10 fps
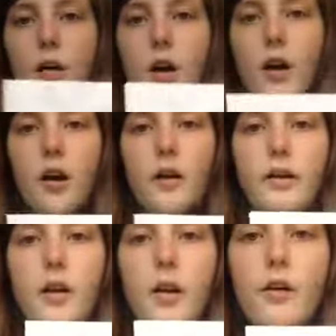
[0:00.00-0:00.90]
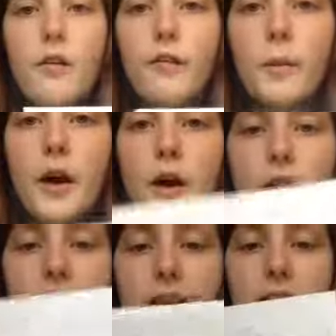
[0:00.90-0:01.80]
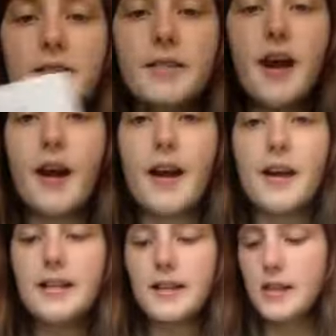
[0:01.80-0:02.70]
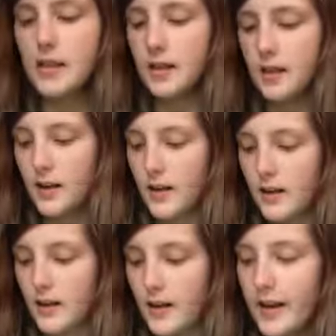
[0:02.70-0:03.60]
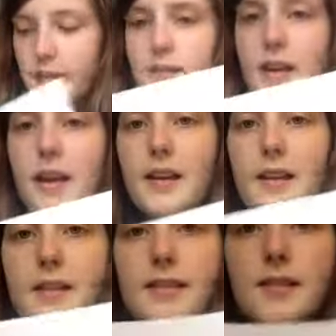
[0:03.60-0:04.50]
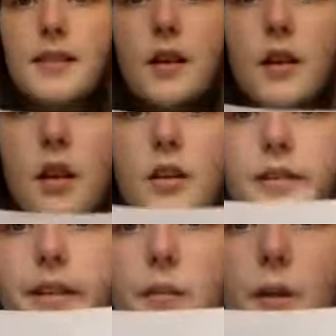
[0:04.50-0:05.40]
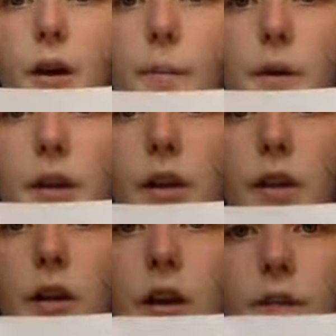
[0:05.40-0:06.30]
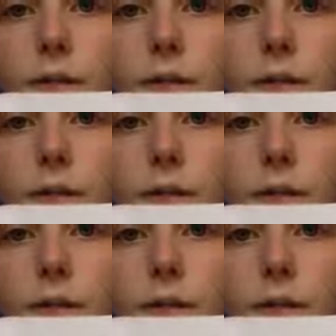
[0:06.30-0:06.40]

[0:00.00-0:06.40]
card from her, and inside it says, to Mum, love